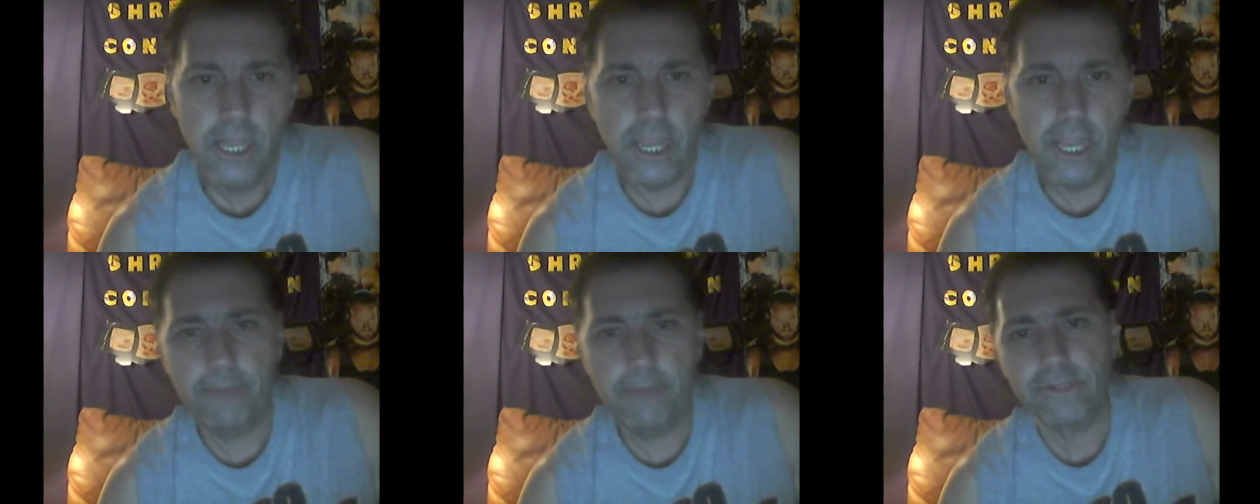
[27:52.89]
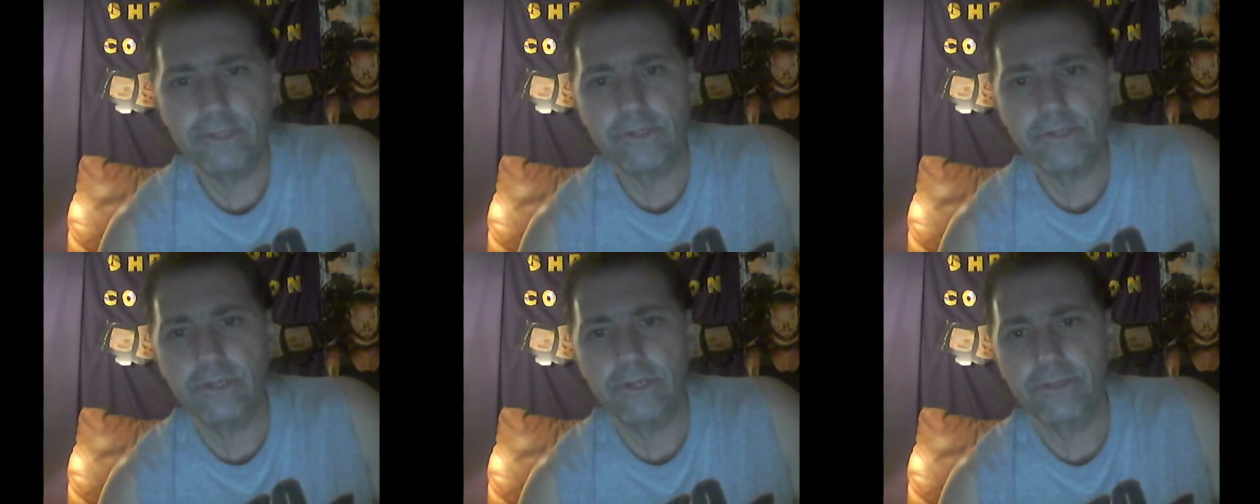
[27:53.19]

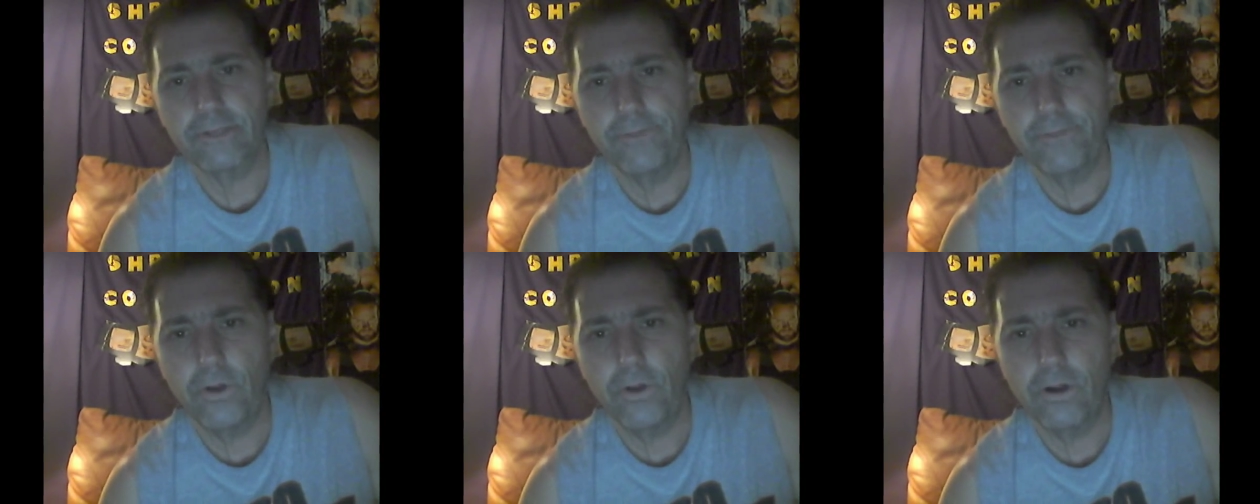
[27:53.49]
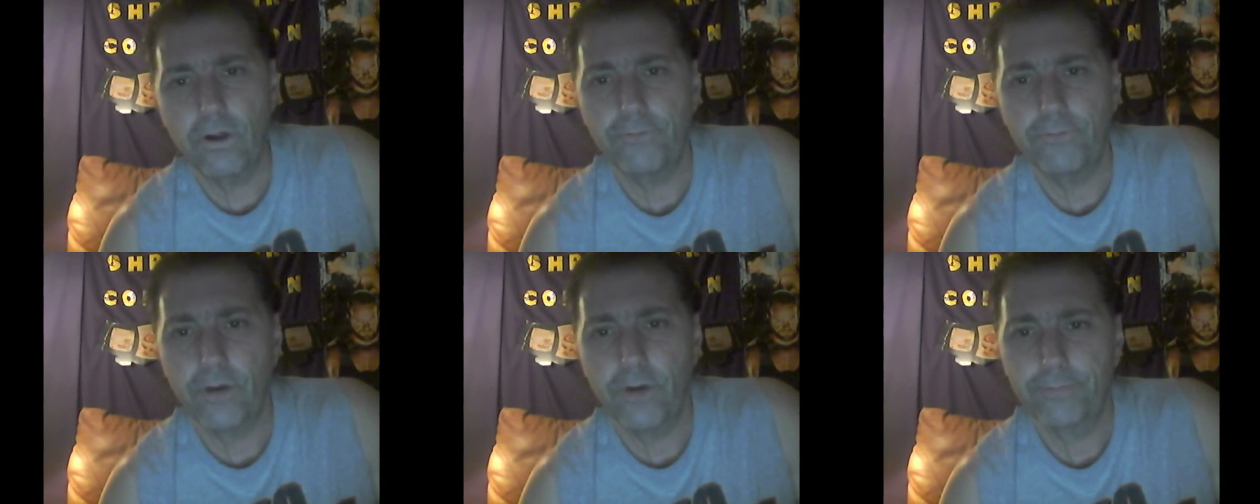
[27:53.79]
Ambrose goes to the
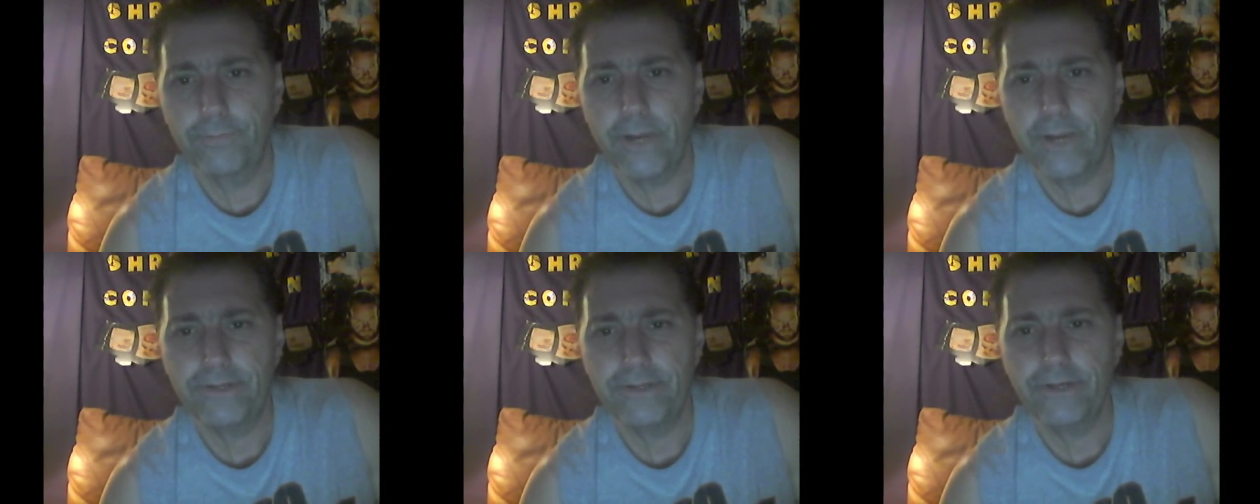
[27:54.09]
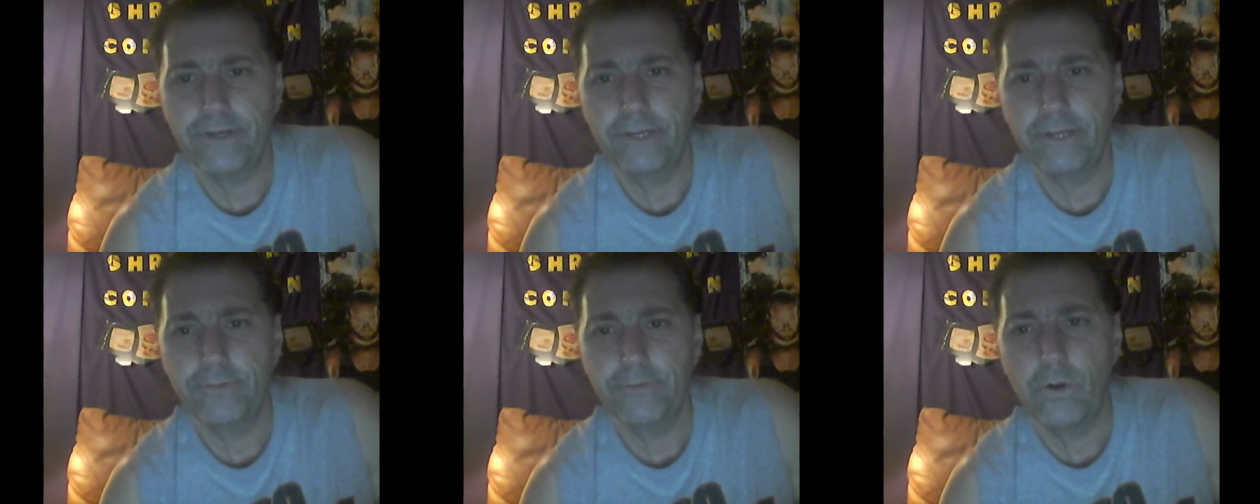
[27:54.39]
floor for a
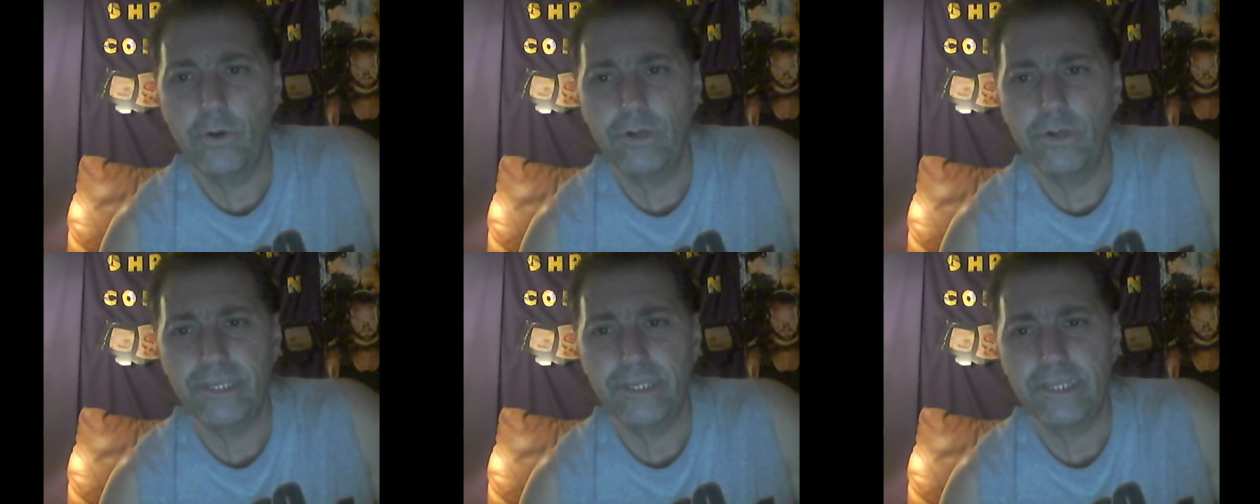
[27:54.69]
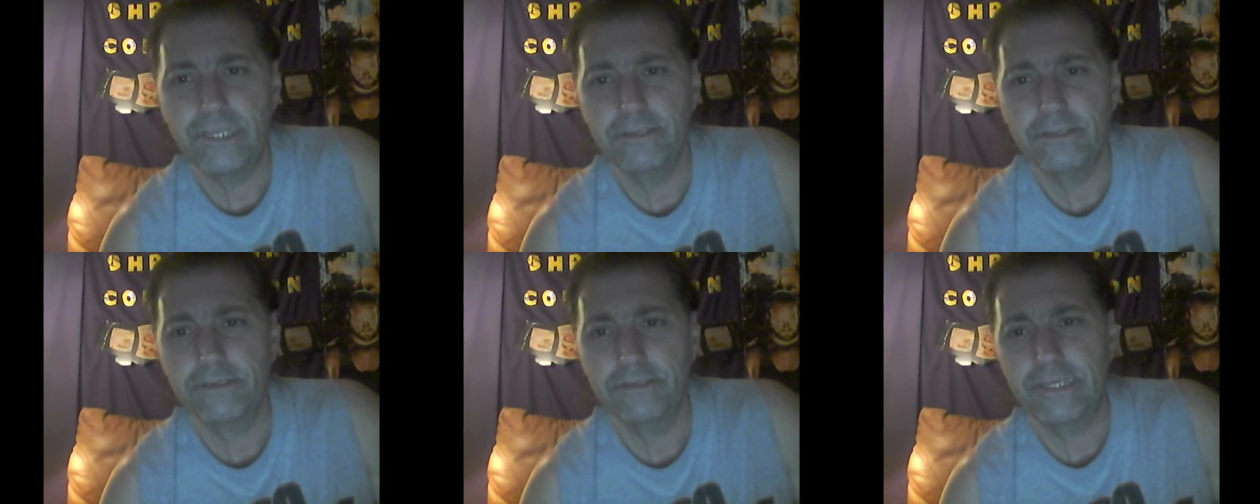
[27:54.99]
breather, and Rowan
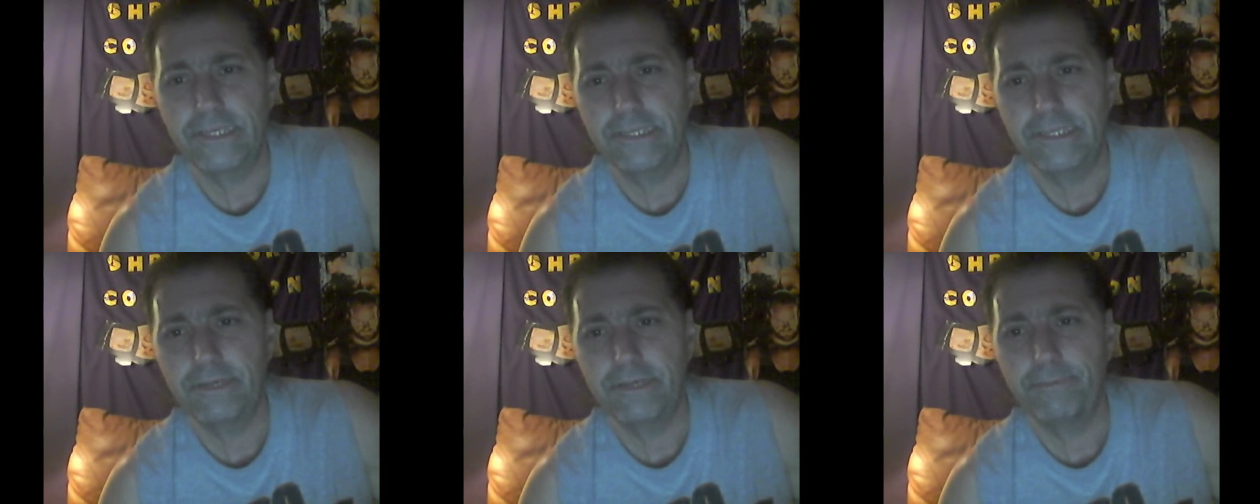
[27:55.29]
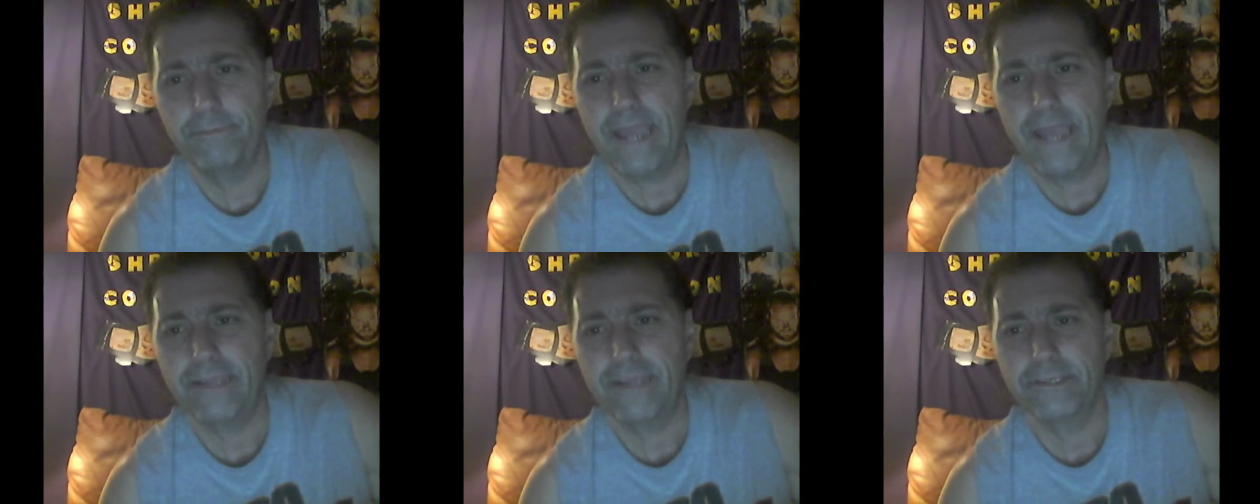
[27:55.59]
sends, sends
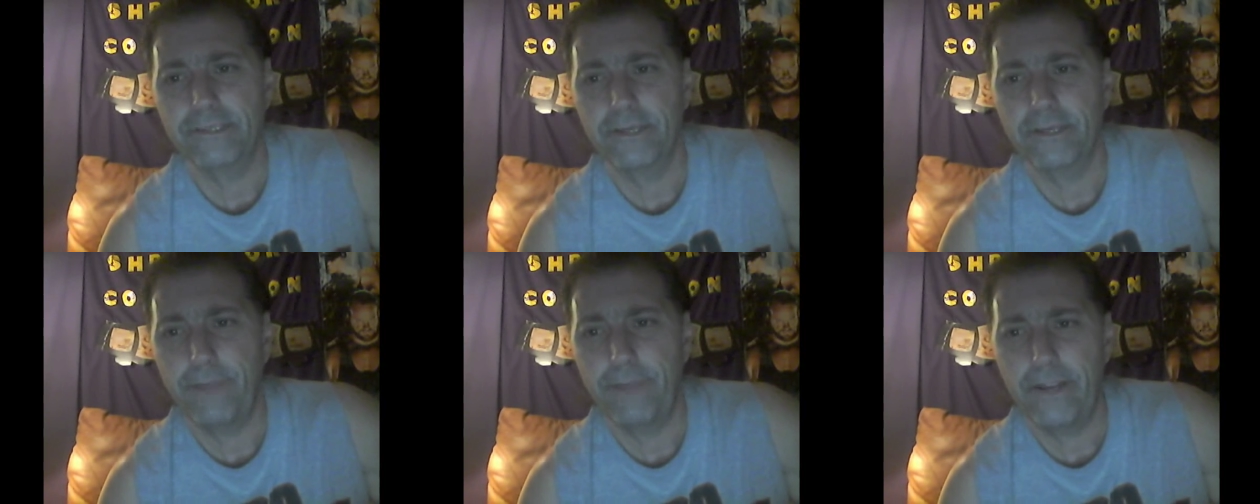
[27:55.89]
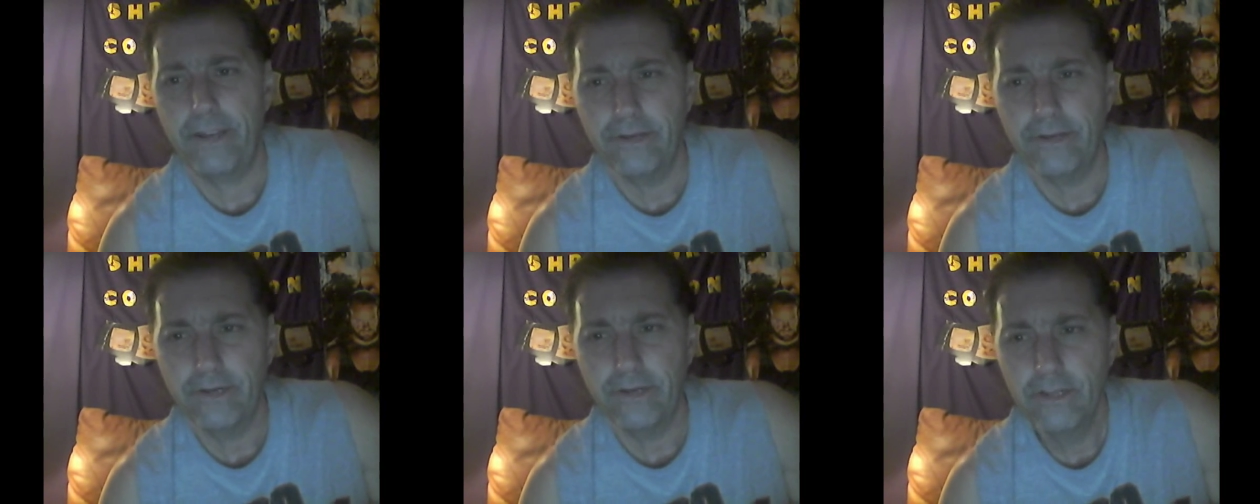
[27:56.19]
him back into the
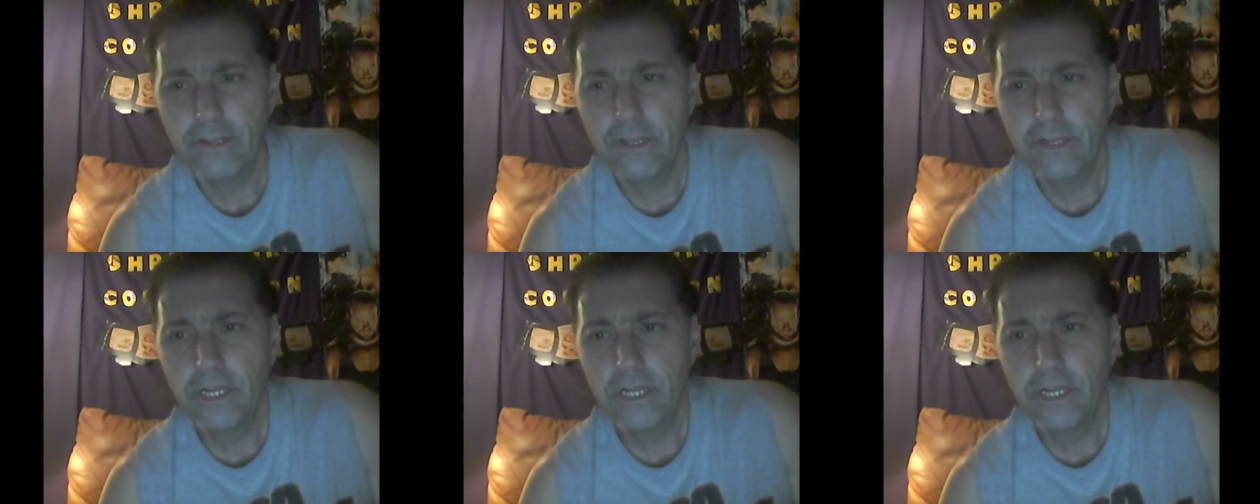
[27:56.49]
barrier.